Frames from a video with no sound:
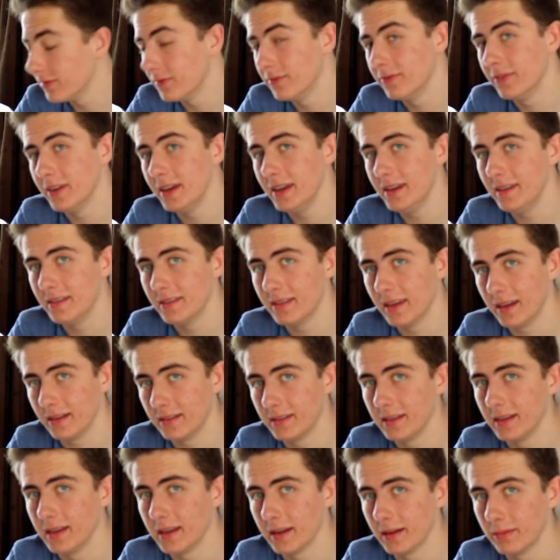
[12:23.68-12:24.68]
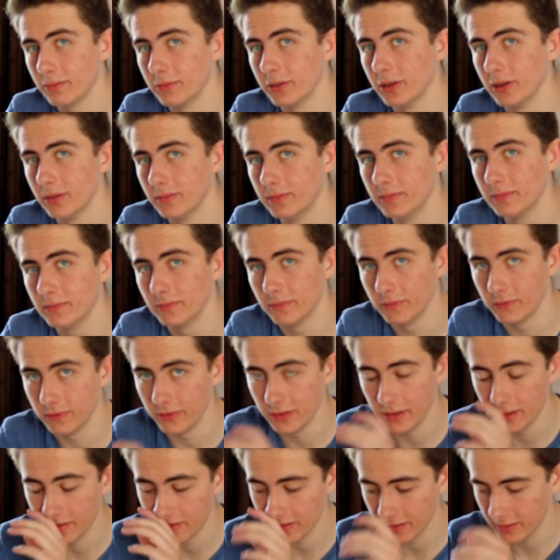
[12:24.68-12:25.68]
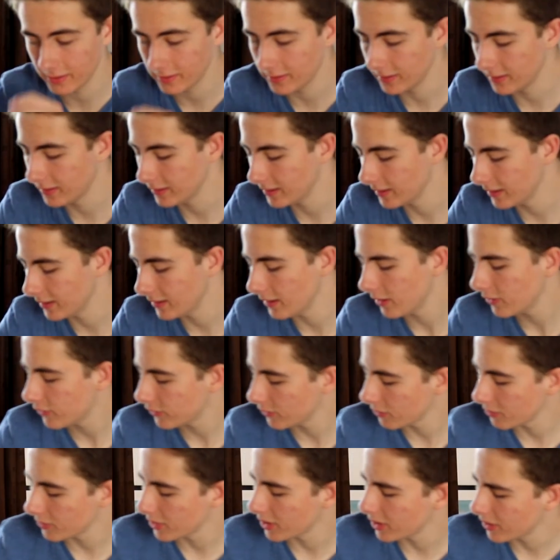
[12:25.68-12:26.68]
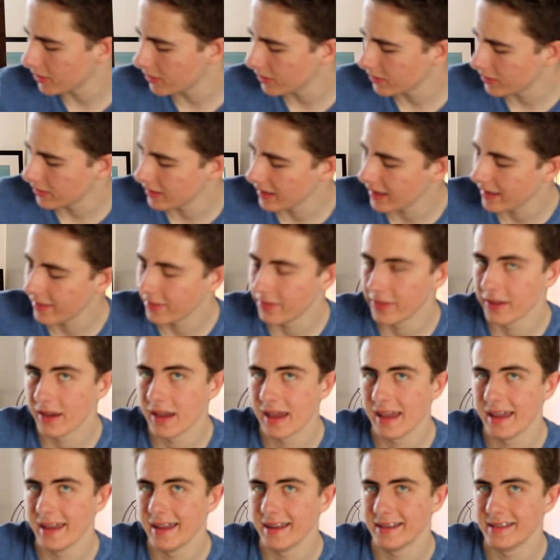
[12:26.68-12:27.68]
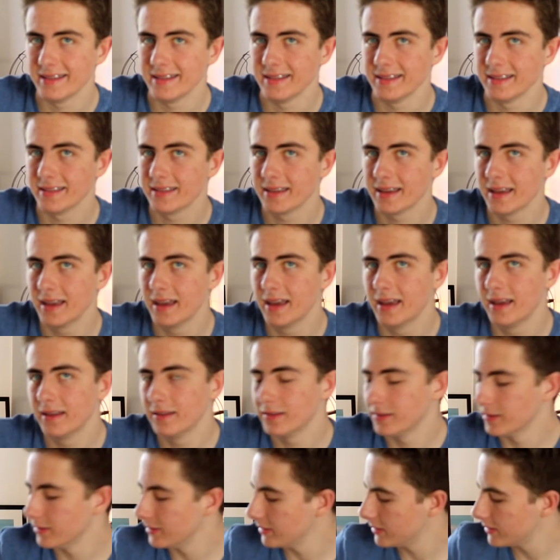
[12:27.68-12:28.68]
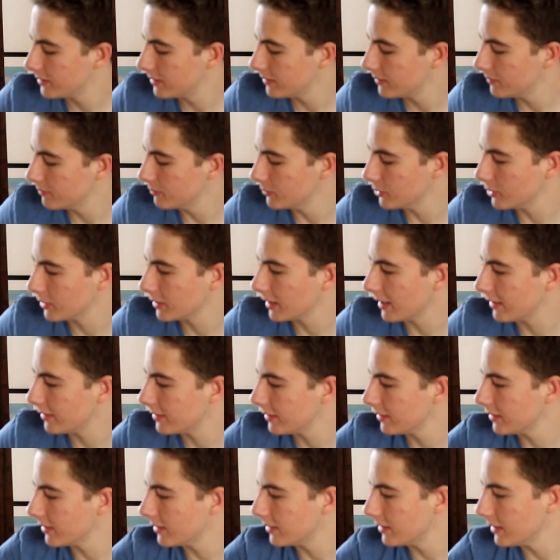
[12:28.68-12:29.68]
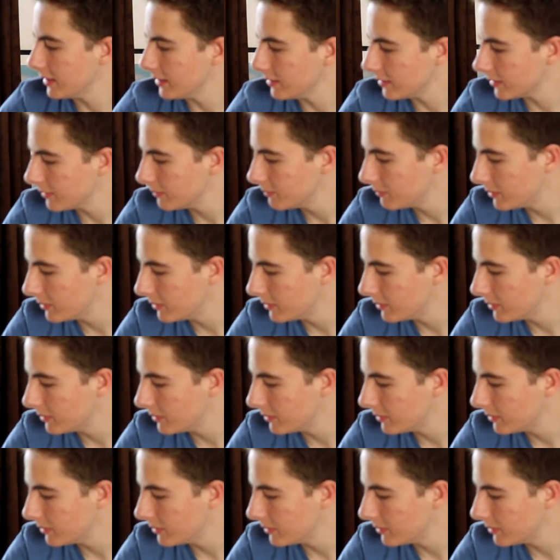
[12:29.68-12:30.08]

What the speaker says: V-sexy camera. V-sexy indeed. It's from the 80s, so it's more classic than these.